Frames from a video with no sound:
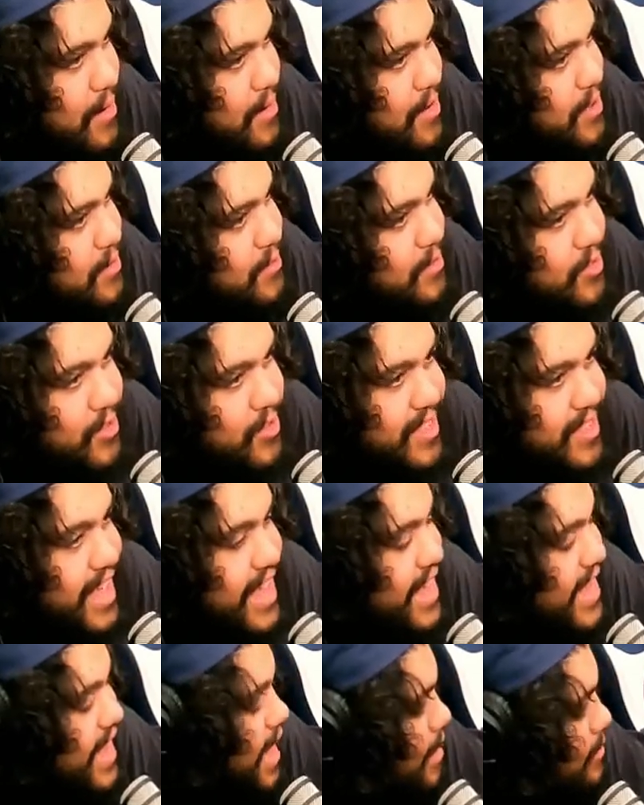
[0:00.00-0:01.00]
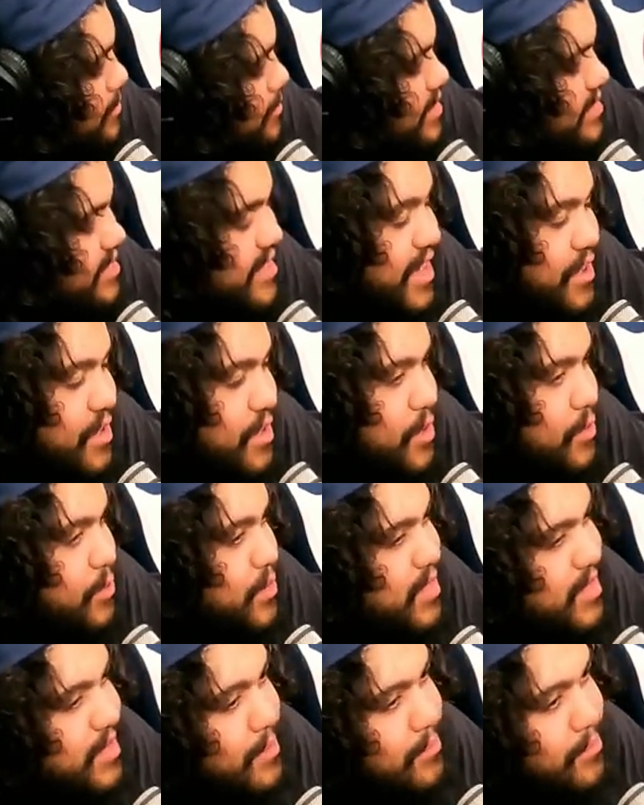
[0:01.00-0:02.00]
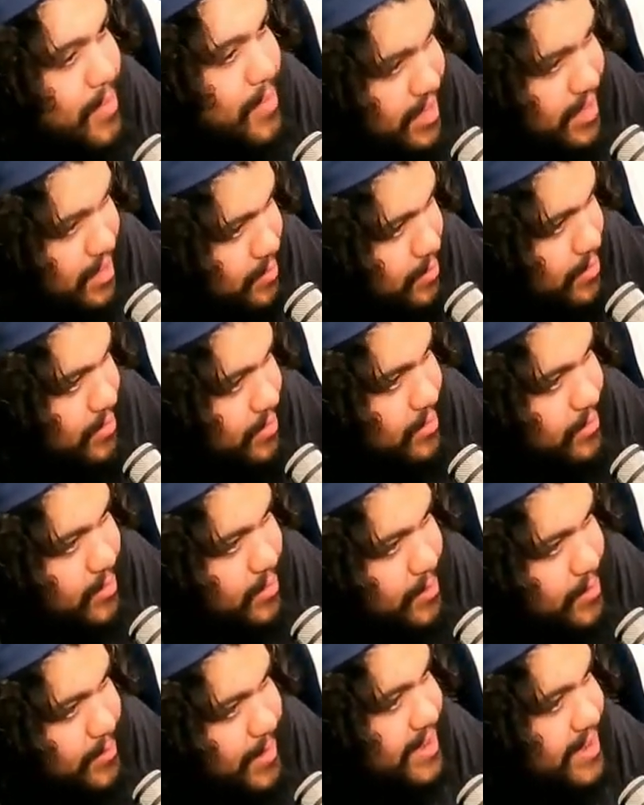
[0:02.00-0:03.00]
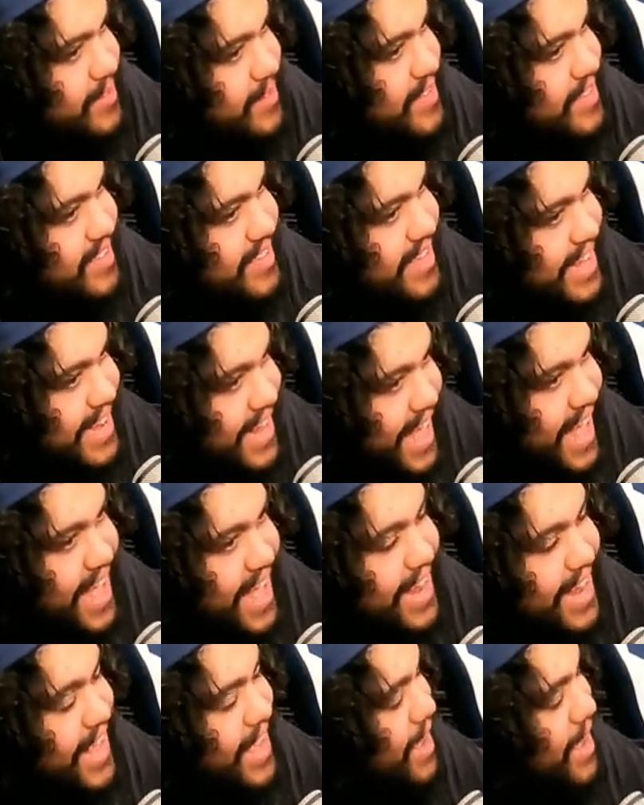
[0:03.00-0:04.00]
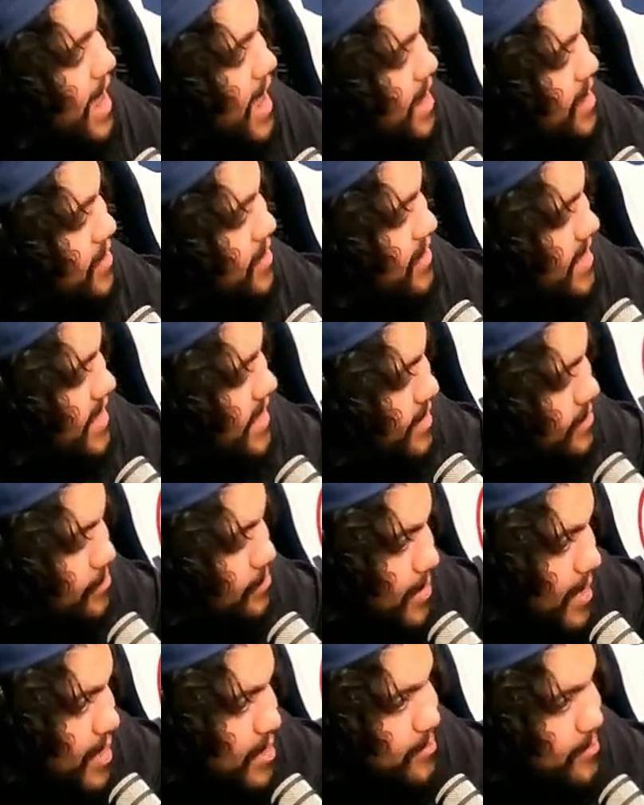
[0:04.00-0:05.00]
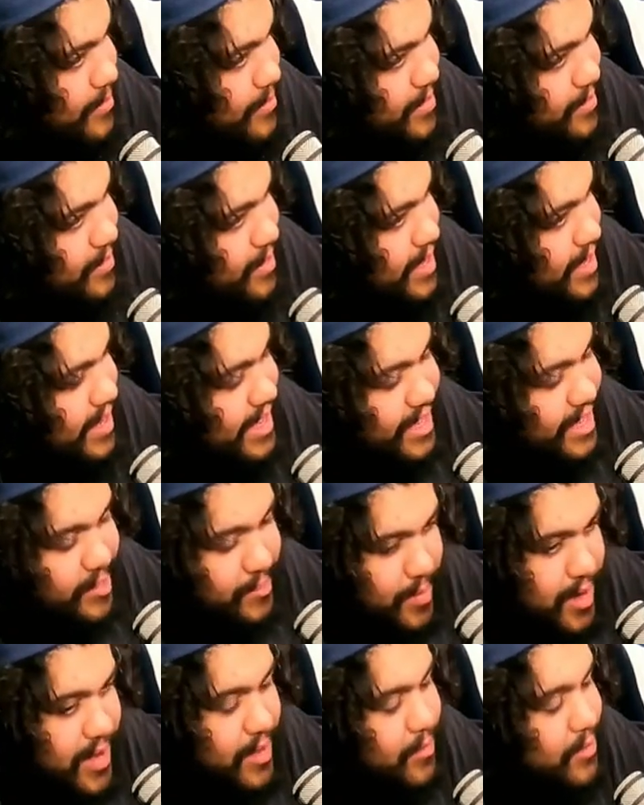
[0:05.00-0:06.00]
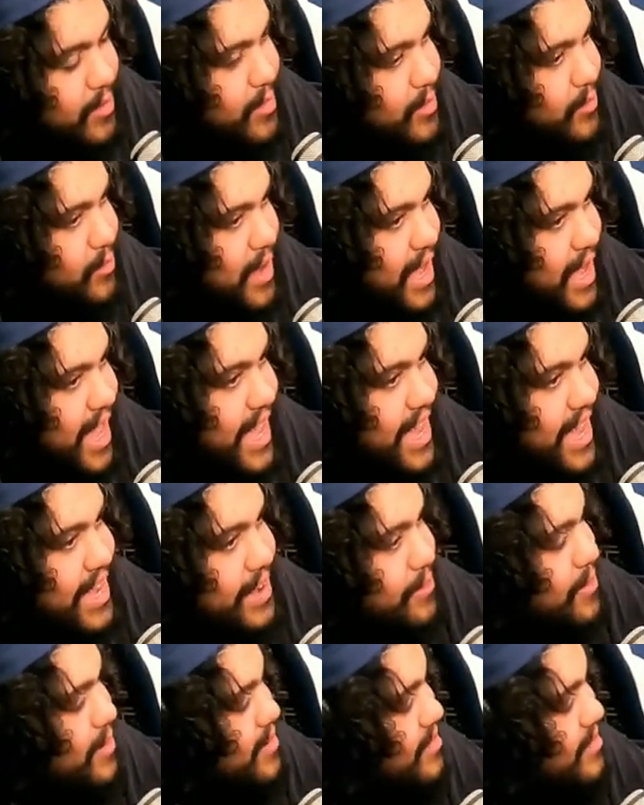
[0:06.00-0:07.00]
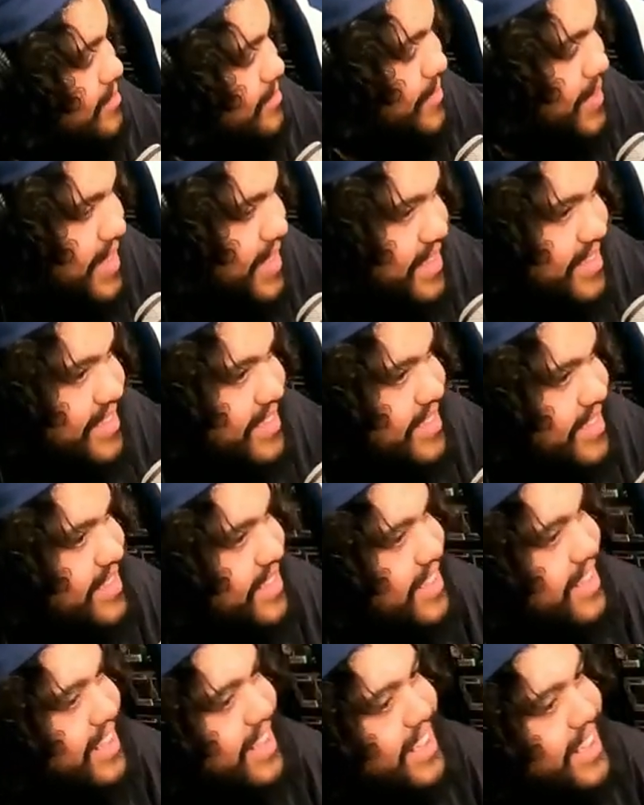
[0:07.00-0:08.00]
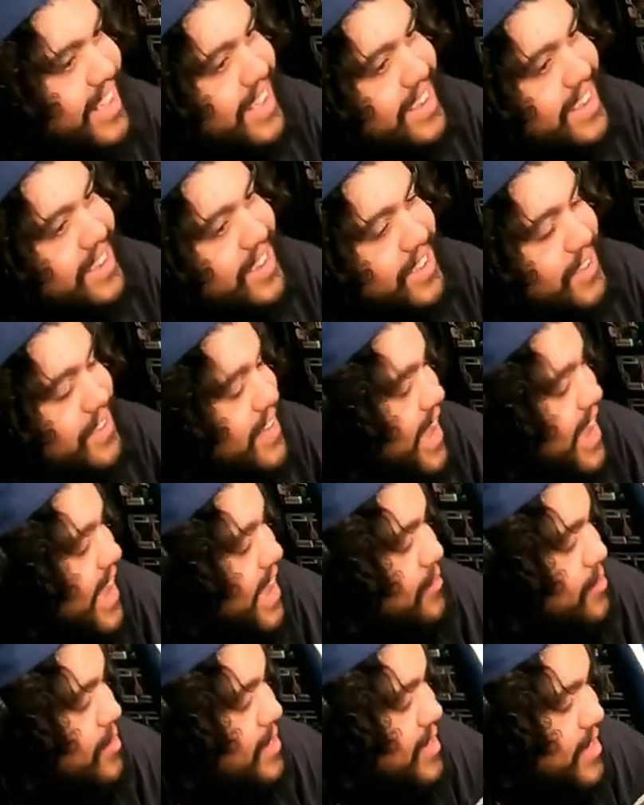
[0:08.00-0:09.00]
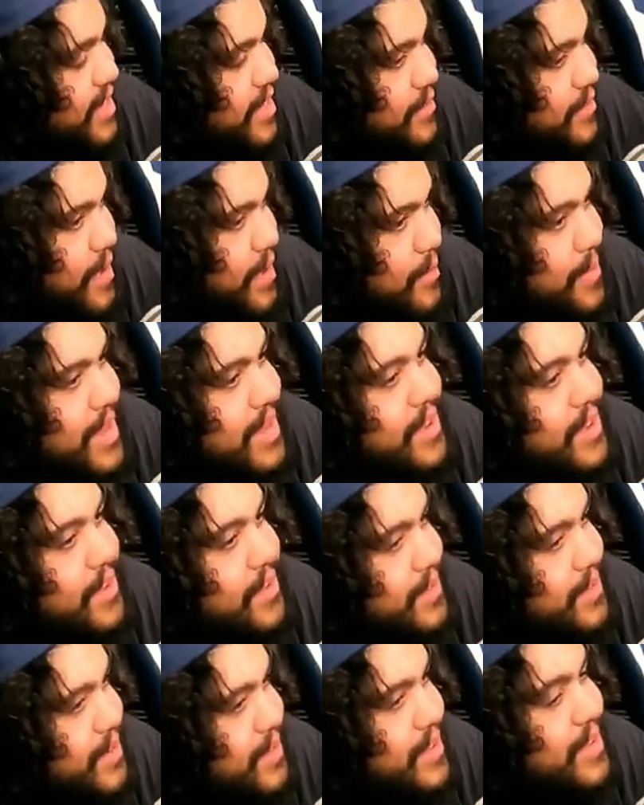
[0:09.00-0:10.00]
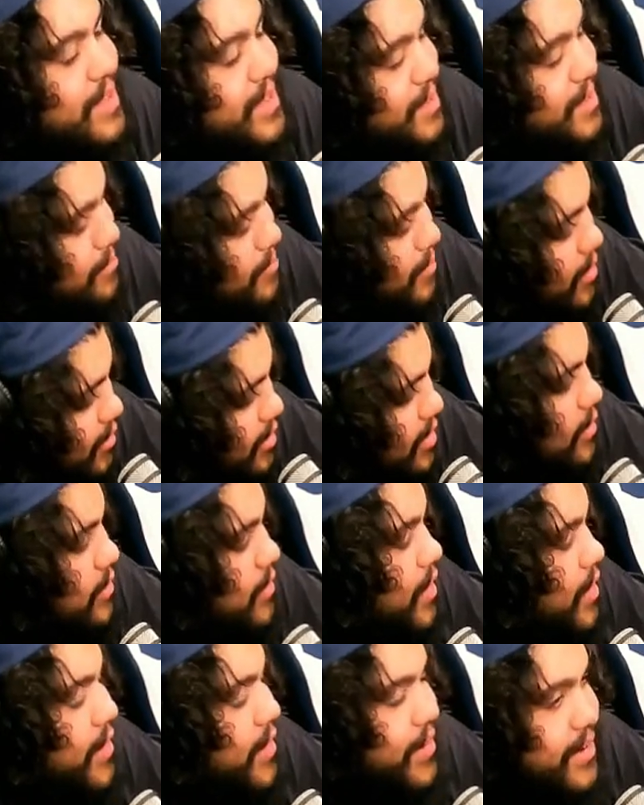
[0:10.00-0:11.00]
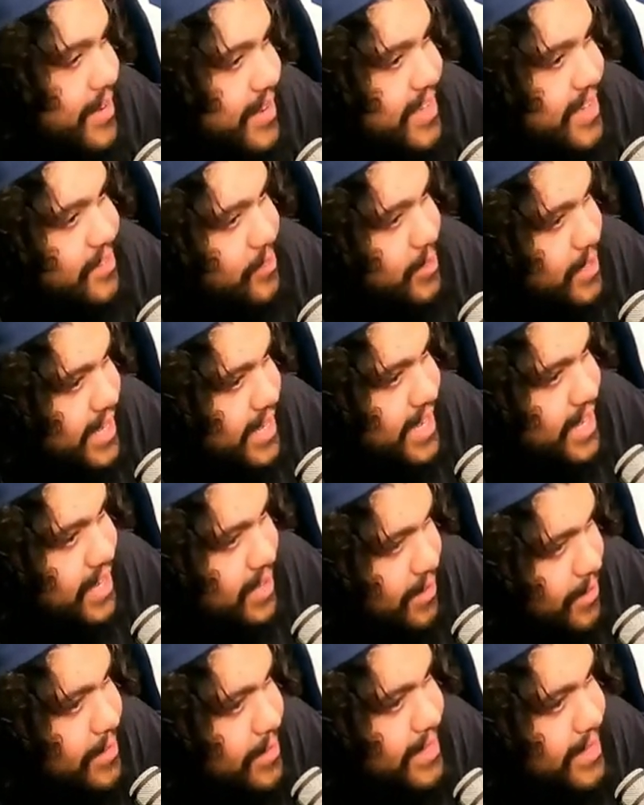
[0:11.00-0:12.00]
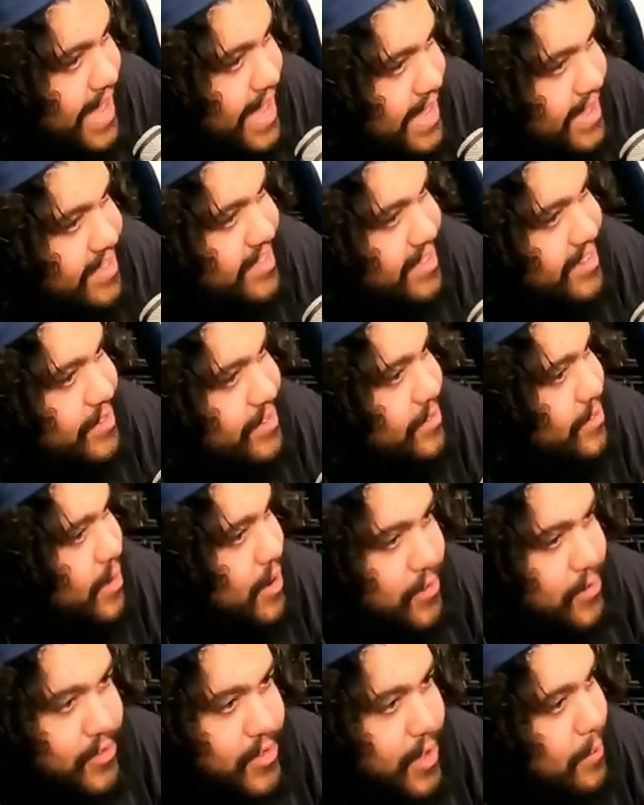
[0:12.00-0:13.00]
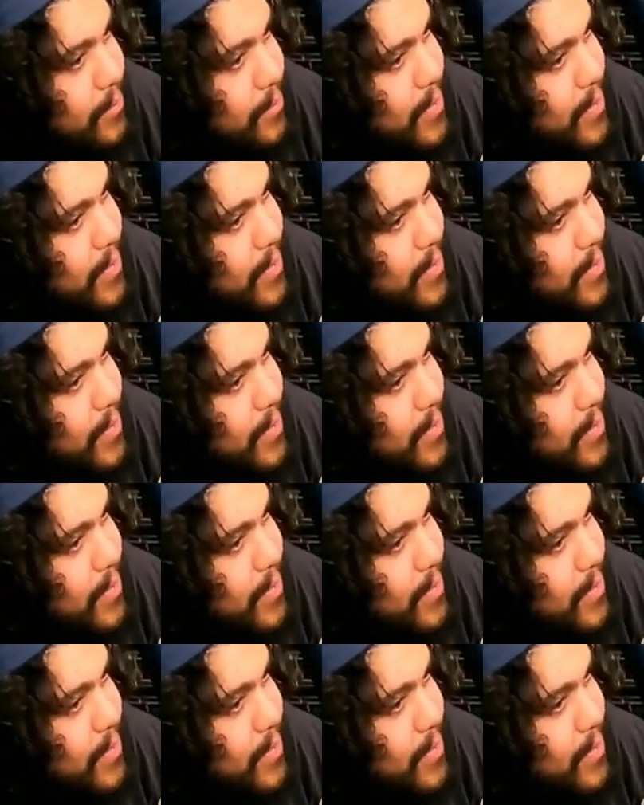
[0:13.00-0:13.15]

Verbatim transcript: You were just like, I'm gonna tell you what the best perspective to sit at, how you can get the best per- experience with this ride, and I would love to continue doing that, dude. I Down the love, line, I mean, dude, Mario Kart. That's what you got to deal with next, or or something.